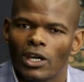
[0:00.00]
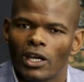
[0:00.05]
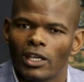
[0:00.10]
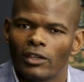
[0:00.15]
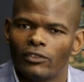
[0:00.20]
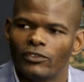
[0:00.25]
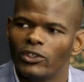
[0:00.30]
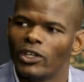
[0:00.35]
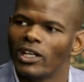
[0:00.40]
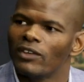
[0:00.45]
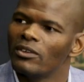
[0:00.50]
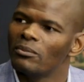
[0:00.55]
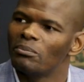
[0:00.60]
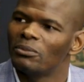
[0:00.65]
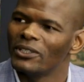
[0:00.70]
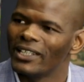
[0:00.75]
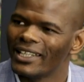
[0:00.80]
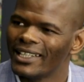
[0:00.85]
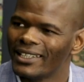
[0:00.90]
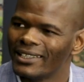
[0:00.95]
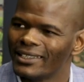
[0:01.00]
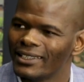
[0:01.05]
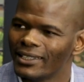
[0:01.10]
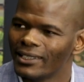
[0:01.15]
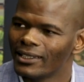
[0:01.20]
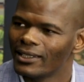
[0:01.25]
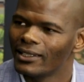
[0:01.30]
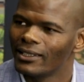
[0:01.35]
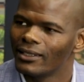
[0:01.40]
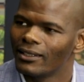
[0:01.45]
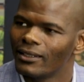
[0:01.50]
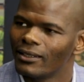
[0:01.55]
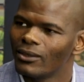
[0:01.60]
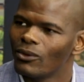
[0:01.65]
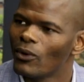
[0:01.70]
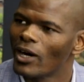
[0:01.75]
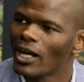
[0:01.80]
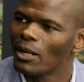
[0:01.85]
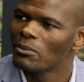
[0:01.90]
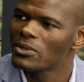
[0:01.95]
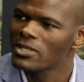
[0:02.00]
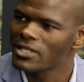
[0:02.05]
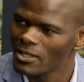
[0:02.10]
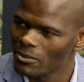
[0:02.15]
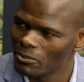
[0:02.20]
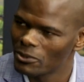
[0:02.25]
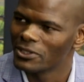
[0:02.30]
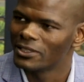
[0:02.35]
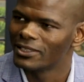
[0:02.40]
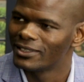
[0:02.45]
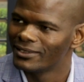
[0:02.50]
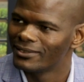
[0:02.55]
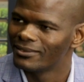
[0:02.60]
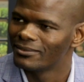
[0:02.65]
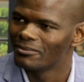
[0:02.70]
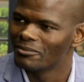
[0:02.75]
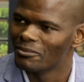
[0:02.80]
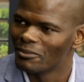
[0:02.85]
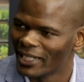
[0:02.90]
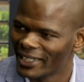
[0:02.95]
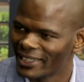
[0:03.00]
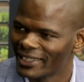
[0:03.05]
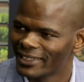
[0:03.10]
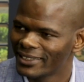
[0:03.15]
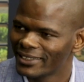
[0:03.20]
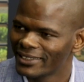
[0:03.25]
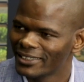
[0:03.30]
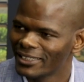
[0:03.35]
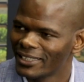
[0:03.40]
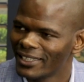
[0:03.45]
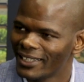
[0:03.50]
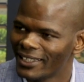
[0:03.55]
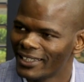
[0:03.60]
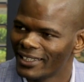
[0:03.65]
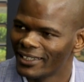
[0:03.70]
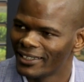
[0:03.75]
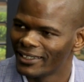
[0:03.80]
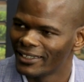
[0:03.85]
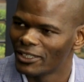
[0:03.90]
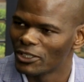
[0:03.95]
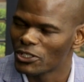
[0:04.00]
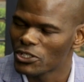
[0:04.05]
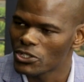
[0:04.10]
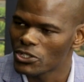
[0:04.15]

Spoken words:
haven't put anything, why must I put money? You know,